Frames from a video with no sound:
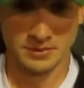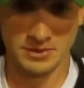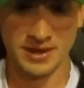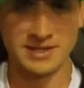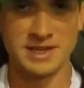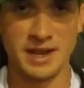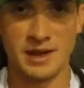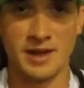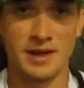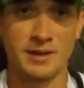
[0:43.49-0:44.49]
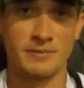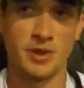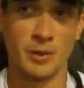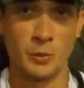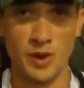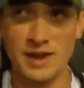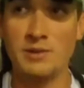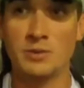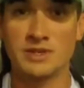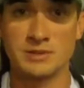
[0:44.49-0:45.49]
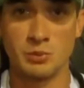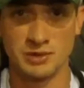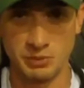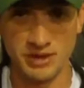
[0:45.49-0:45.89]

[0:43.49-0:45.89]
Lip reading: So like I said, the wind was